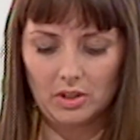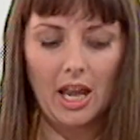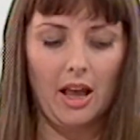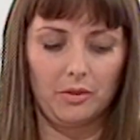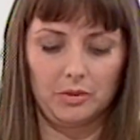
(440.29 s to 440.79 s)

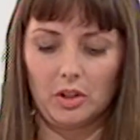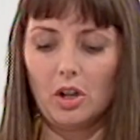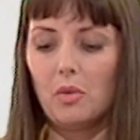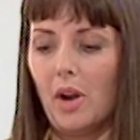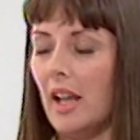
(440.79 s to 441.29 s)
Down.
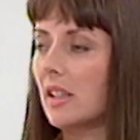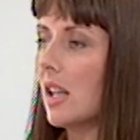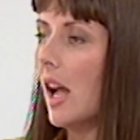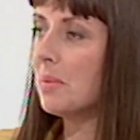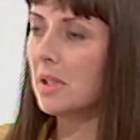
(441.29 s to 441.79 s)
Yes, Correct. what
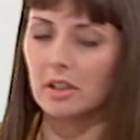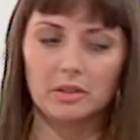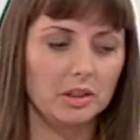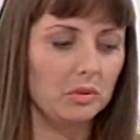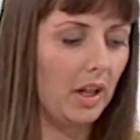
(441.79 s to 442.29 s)
about Absolutely